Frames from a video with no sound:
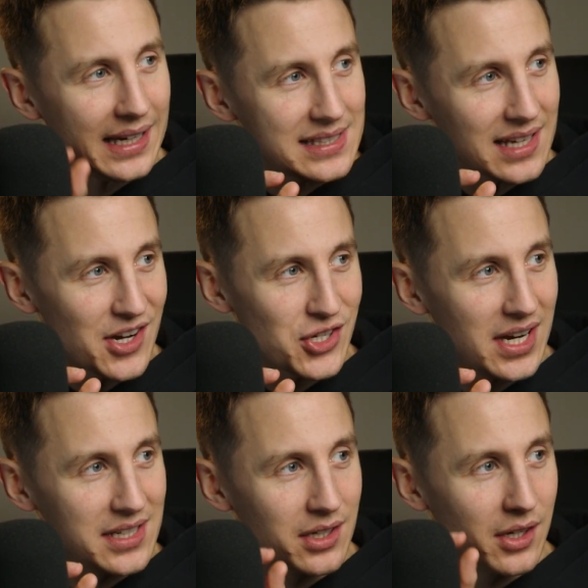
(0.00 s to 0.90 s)

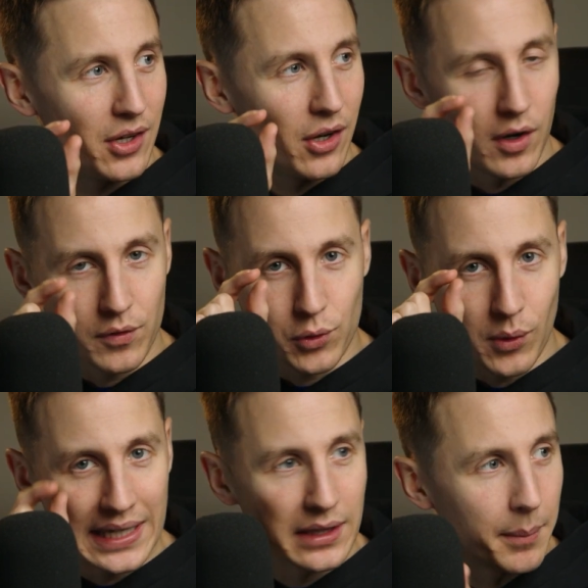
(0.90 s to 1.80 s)
sachets of
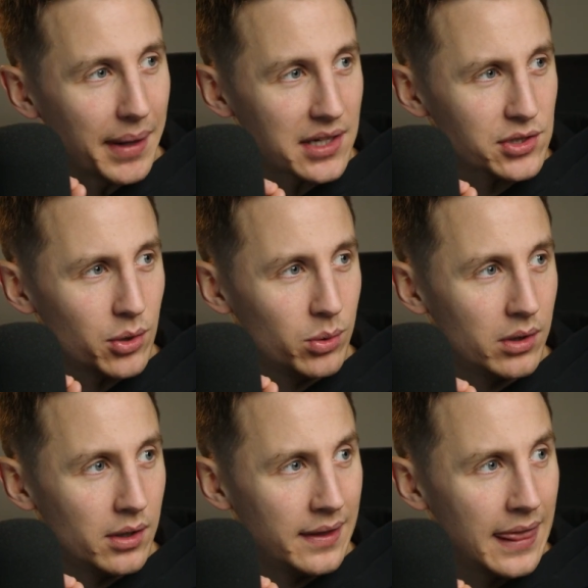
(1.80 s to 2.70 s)
green Tabasco.
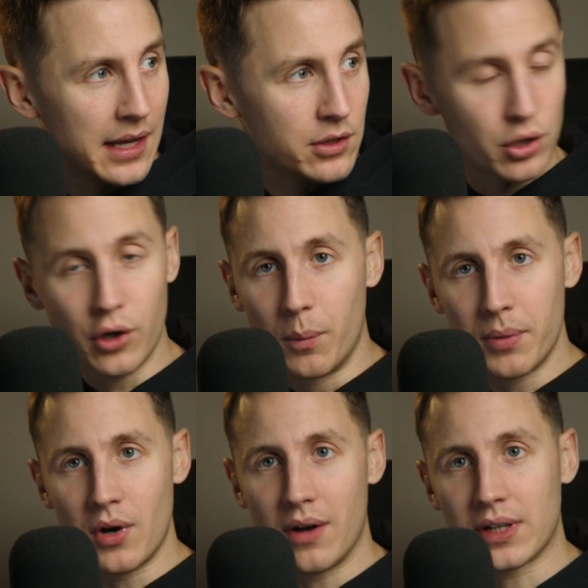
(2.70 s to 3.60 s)
So you'd
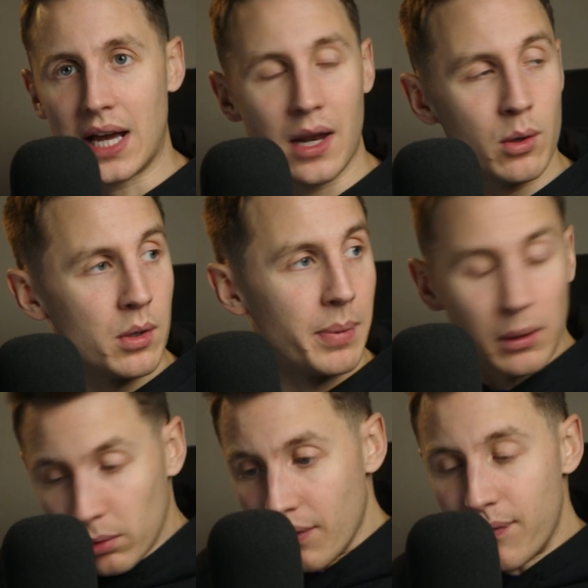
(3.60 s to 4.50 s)
open your avocado and you'd be
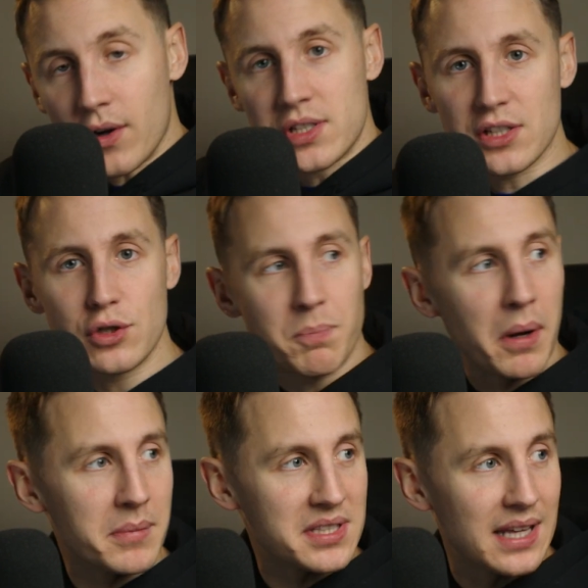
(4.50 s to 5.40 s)
like, what the fuck's this? There's been
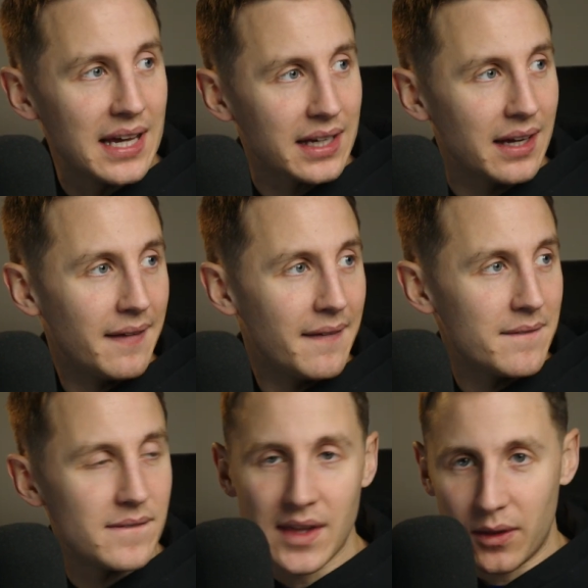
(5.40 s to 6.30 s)
a mistake.
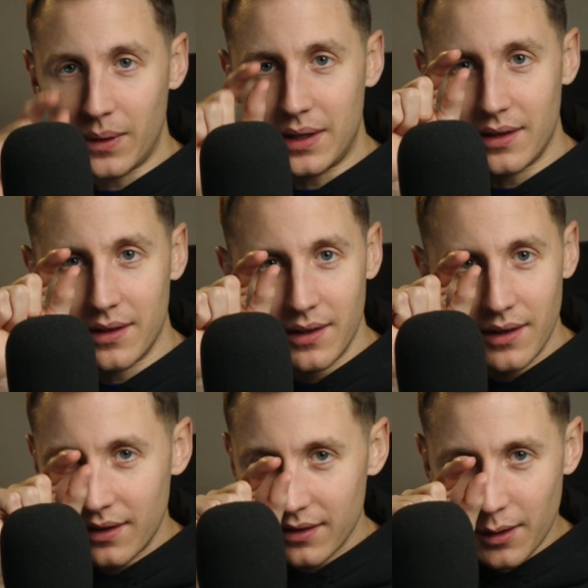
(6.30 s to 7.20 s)
And the wee
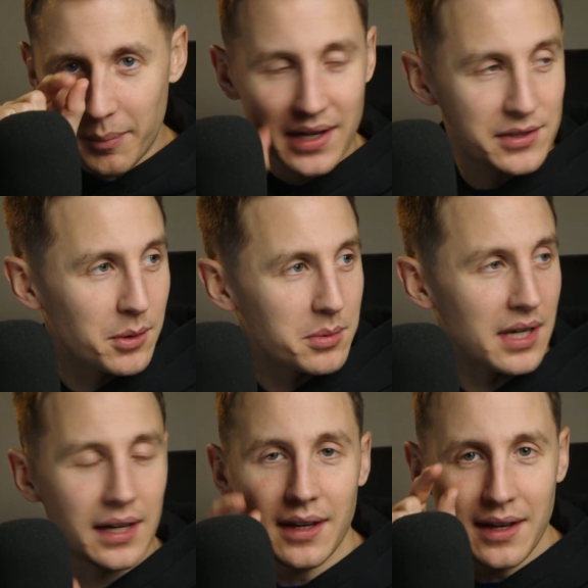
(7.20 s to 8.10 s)
Tabasco was
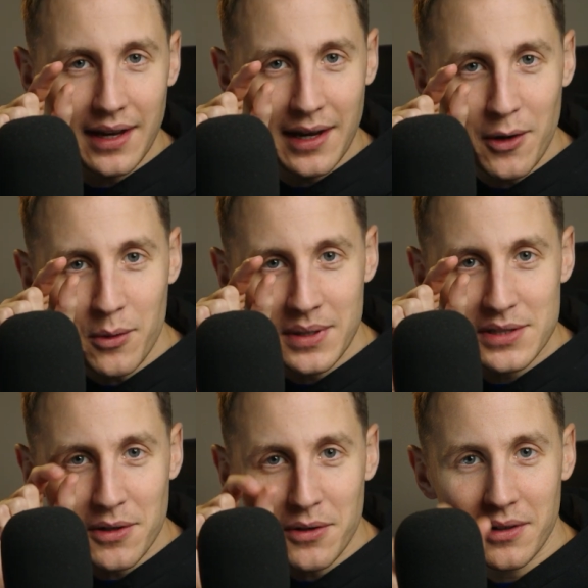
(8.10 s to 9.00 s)
like, hello,
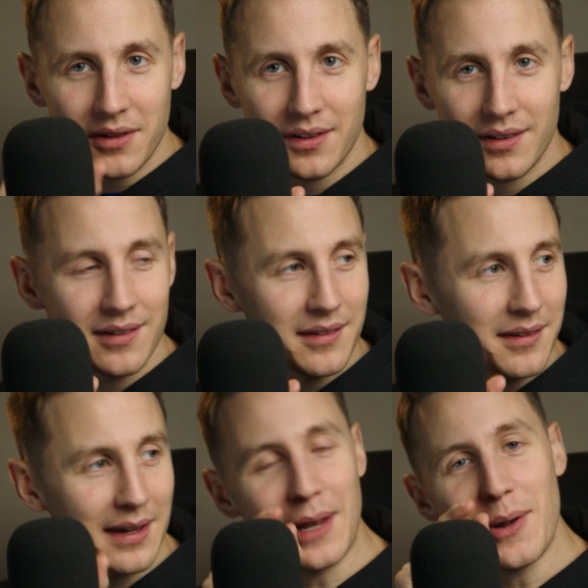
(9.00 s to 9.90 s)
mister.
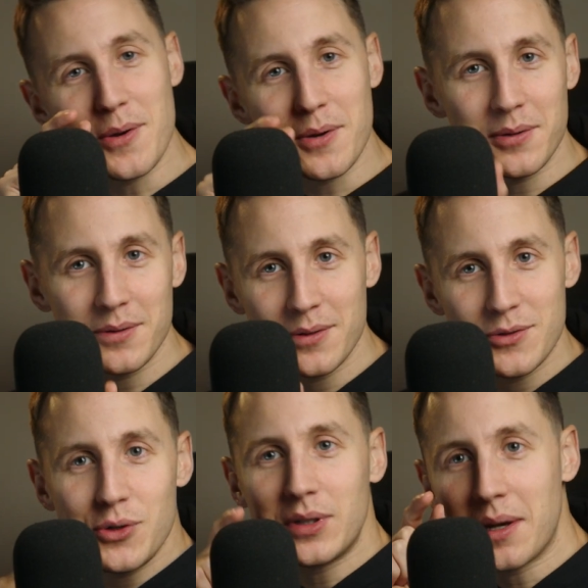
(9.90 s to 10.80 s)
Hello.
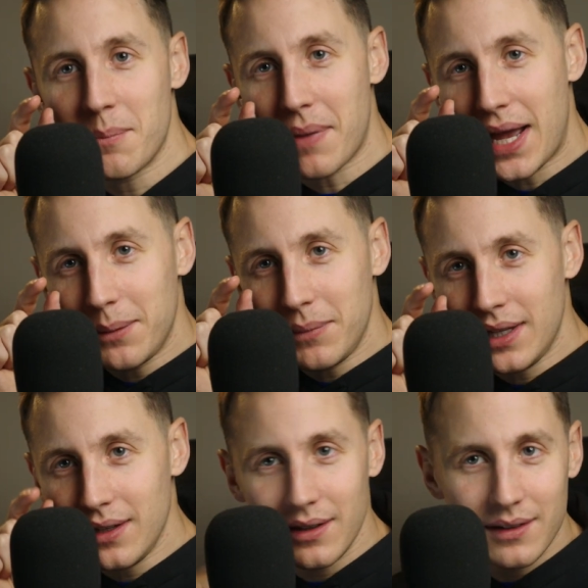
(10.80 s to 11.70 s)
You didn't buy
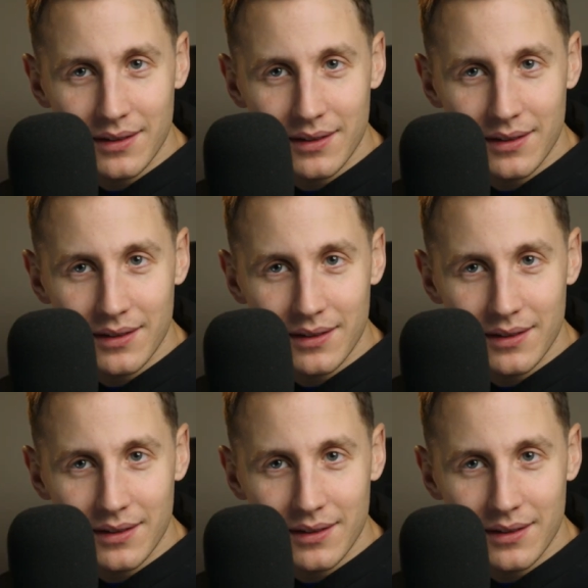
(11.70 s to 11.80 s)
me,